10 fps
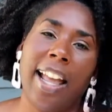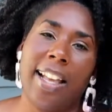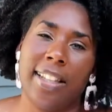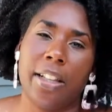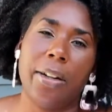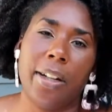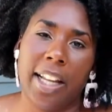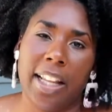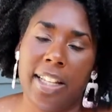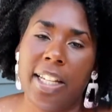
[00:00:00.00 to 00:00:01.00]
as a
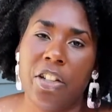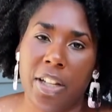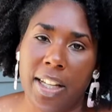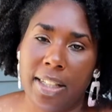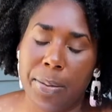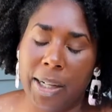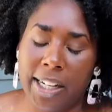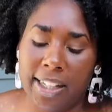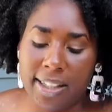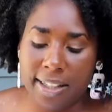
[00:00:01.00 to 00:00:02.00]
learning and teaching
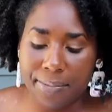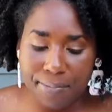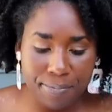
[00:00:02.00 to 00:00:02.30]
experience.